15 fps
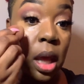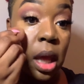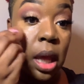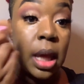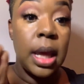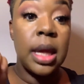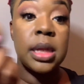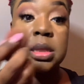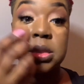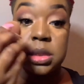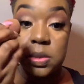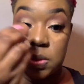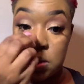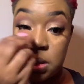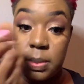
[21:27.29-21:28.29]
And
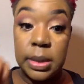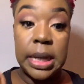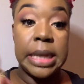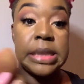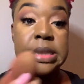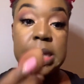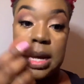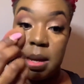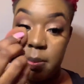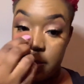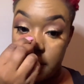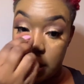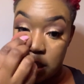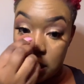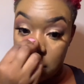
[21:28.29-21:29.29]
to eliminate time,
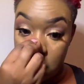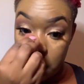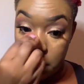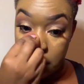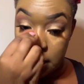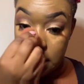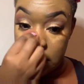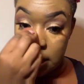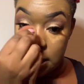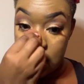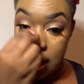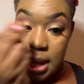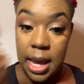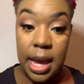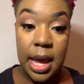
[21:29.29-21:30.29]
I'm going to go in
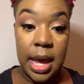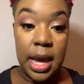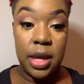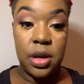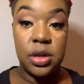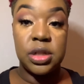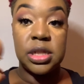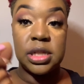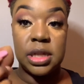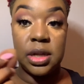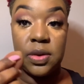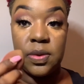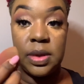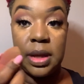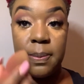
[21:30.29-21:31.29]
and you're just
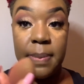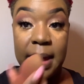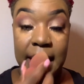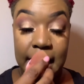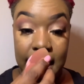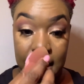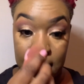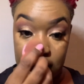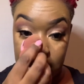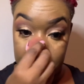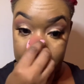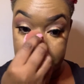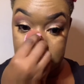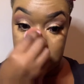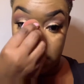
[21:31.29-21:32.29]
literally patting
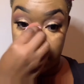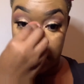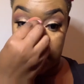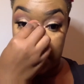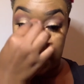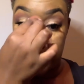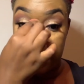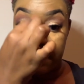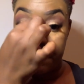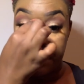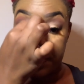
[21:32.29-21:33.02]
to blend it.